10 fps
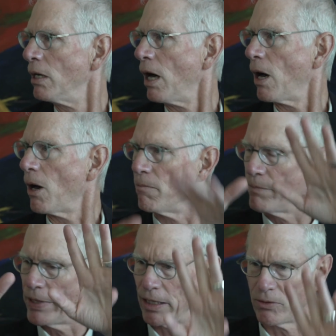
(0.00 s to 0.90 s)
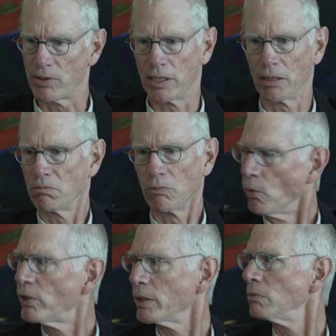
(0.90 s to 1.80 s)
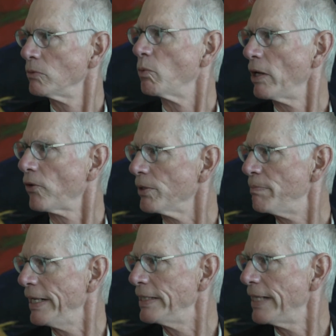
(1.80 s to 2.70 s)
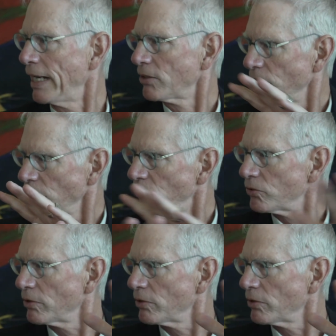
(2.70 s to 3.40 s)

um, and that only the wealthy pay taxes.